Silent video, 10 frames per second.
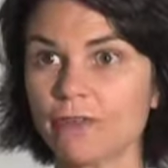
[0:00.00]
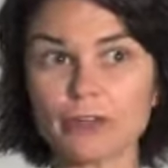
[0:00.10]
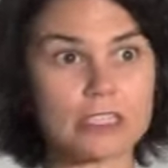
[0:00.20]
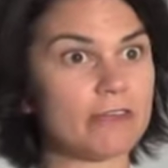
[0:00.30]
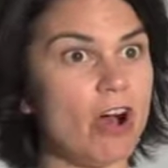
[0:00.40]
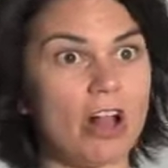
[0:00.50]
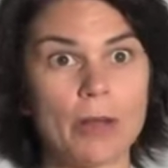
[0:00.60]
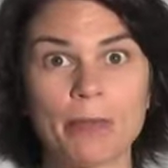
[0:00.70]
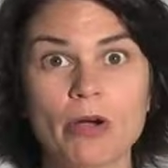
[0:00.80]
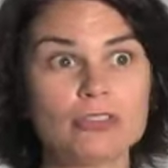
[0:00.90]
First of all,
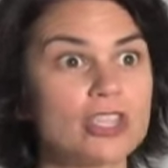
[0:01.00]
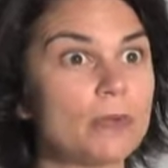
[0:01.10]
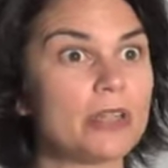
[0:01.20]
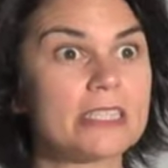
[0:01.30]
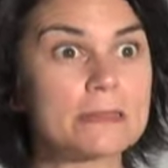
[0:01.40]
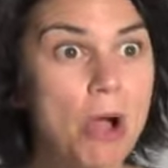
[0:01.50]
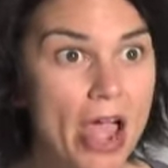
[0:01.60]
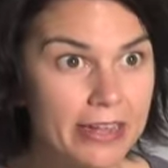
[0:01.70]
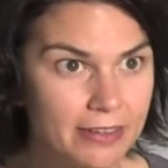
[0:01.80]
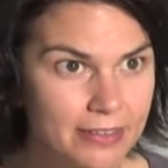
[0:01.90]
approach them with a
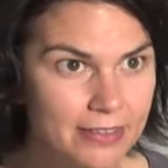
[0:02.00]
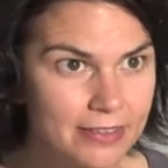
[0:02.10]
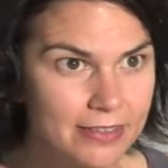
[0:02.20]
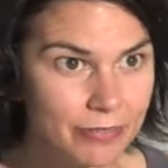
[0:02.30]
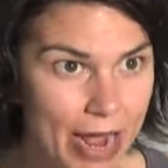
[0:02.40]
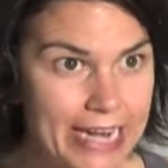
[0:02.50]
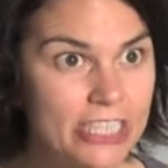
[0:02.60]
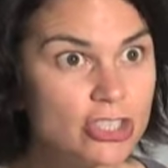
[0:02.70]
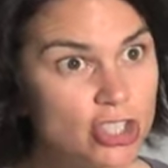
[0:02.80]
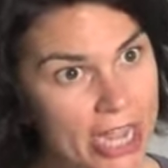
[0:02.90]
smile, right?
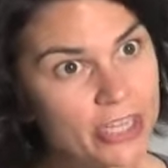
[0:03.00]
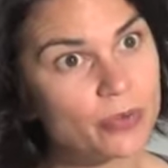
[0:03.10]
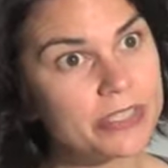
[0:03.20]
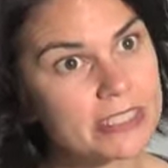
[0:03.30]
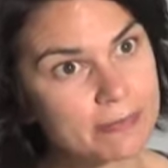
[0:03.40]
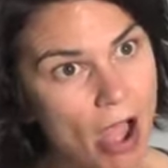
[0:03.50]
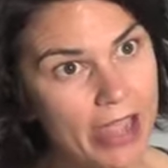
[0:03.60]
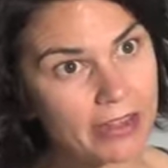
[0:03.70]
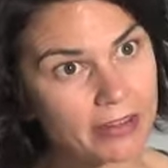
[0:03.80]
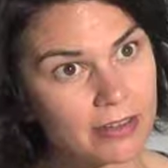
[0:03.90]
A genuine
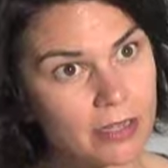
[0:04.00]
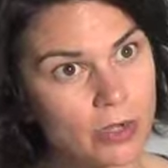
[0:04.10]
smile.